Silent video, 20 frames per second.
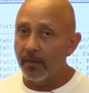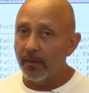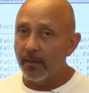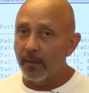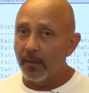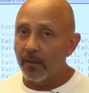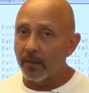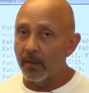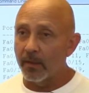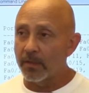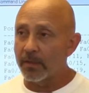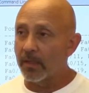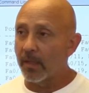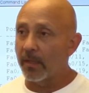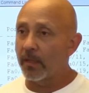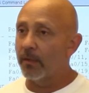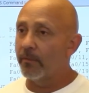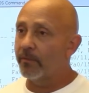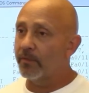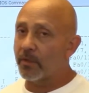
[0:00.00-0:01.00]
Because
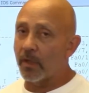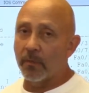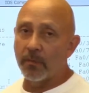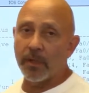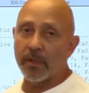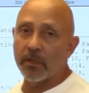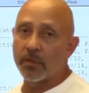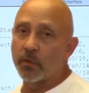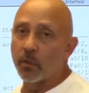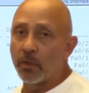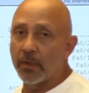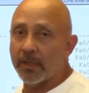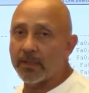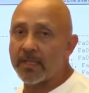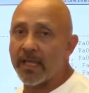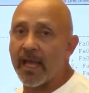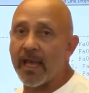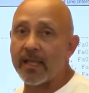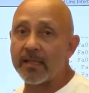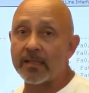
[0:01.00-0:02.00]
if somebody's doing a
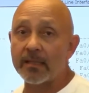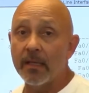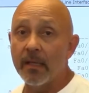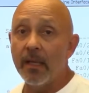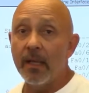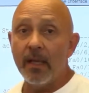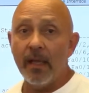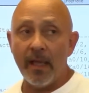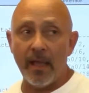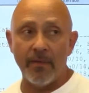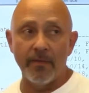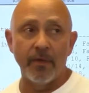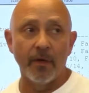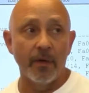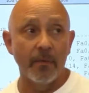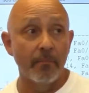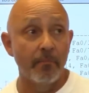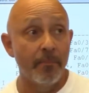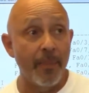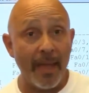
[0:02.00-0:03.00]
test and
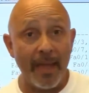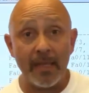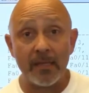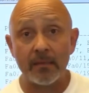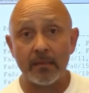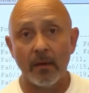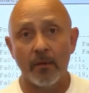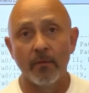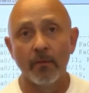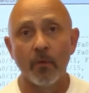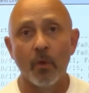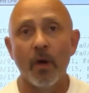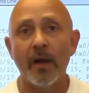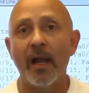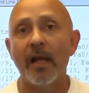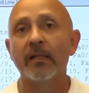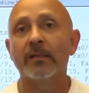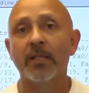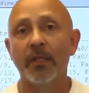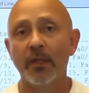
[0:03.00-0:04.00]
they're based on going
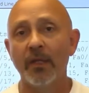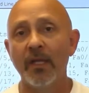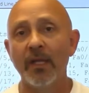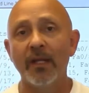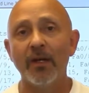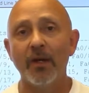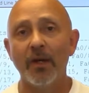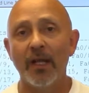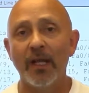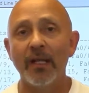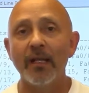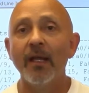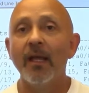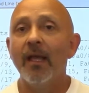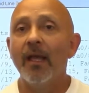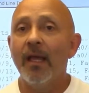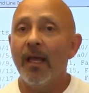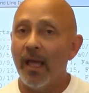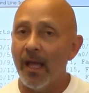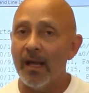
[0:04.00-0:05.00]
out to the internet
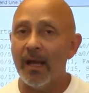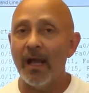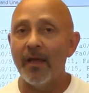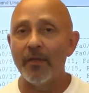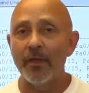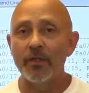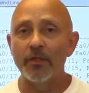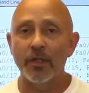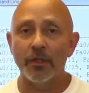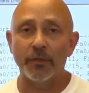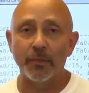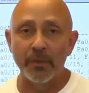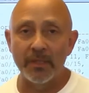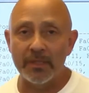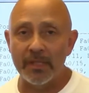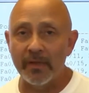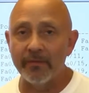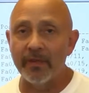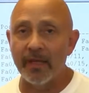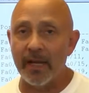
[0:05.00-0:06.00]
and now they just
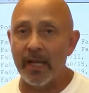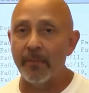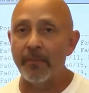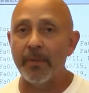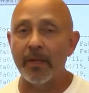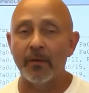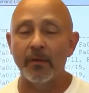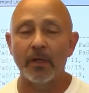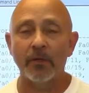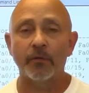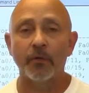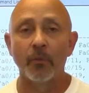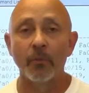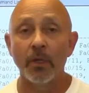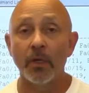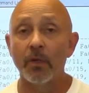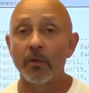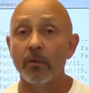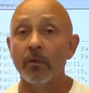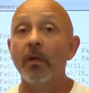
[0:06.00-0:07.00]
received an IP address from
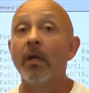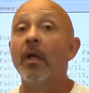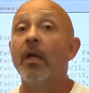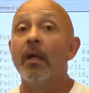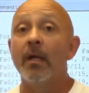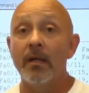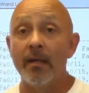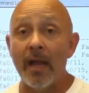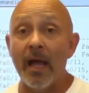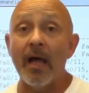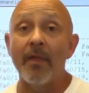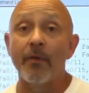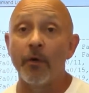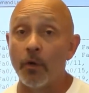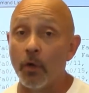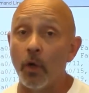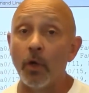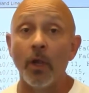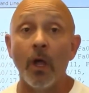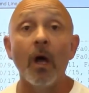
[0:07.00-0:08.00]
you, now they're
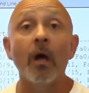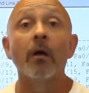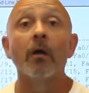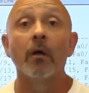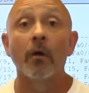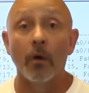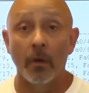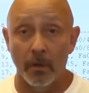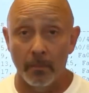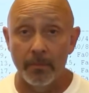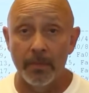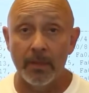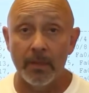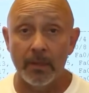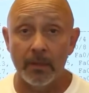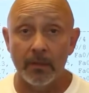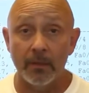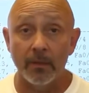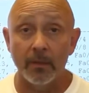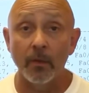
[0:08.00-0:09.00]
no longer going to
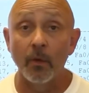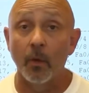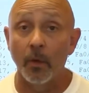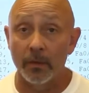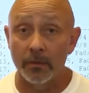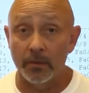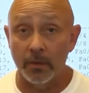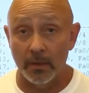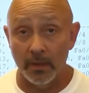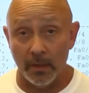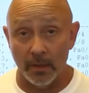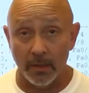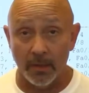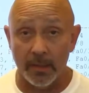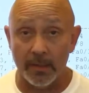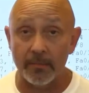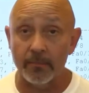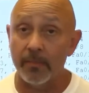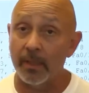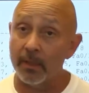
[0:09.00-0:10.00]
be going to the
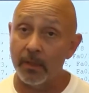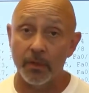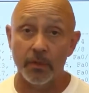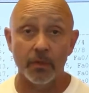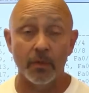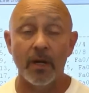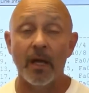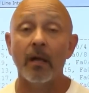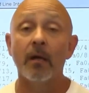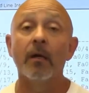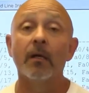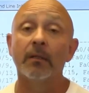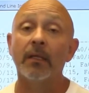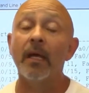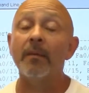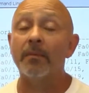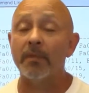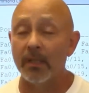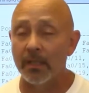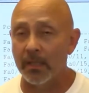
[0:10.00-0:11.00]
internet because you're not hooked
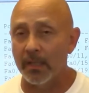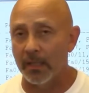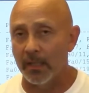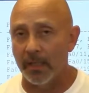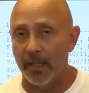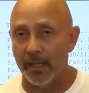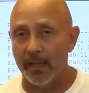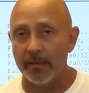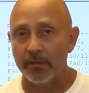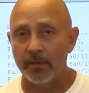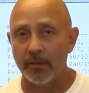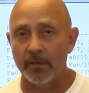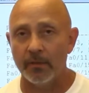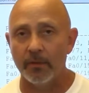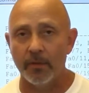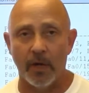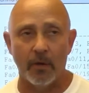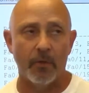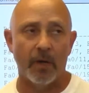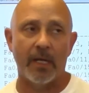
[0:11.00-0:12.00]
up to the internet.
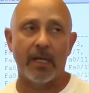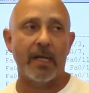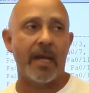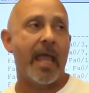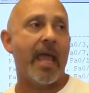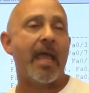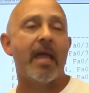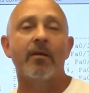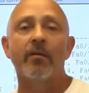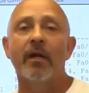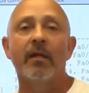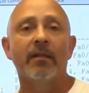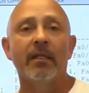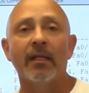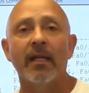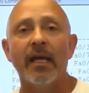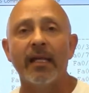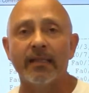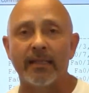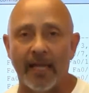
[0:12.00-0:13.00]
You're not running NAT or anything
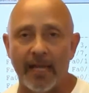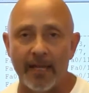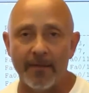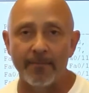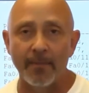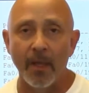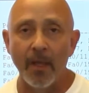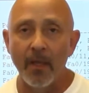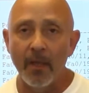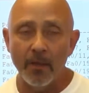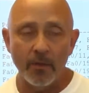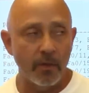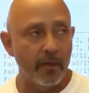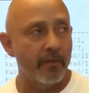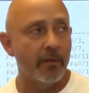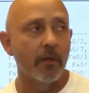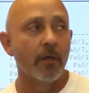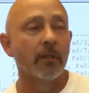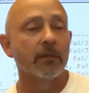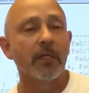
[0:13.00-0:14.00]
like that. You're
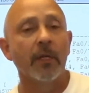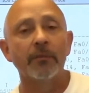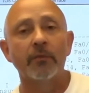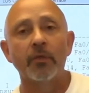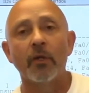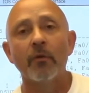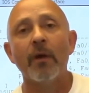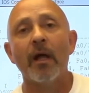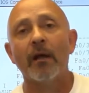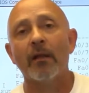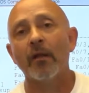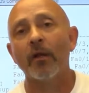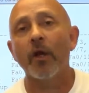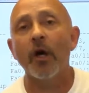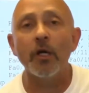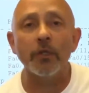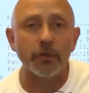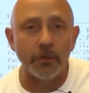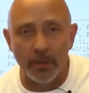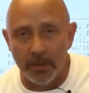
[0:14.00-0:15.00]
not even hooked up to the router that
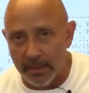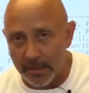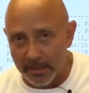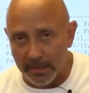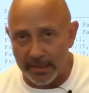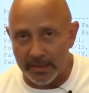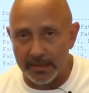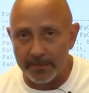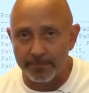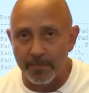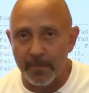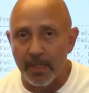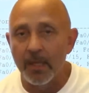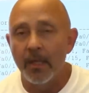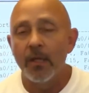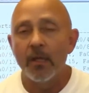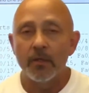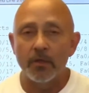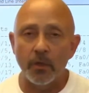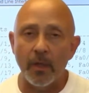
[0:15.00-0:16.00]
goes to the internet.
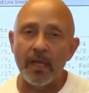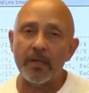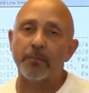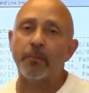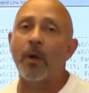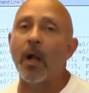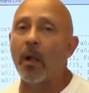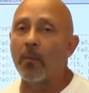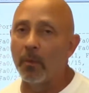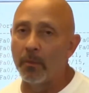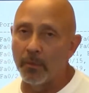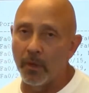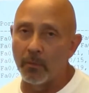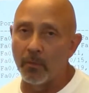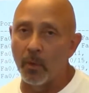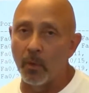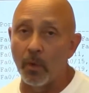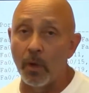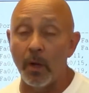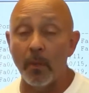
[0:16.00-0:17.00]
So that's problem number
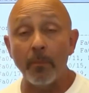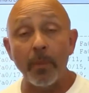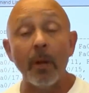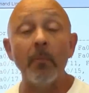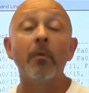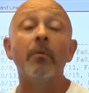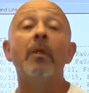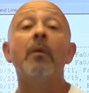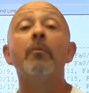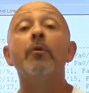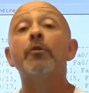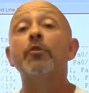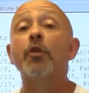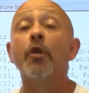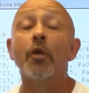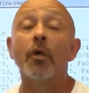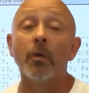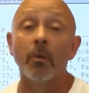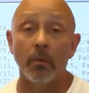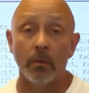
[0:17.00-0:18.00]
one. Problem number
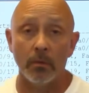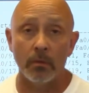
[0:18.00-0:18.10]
two.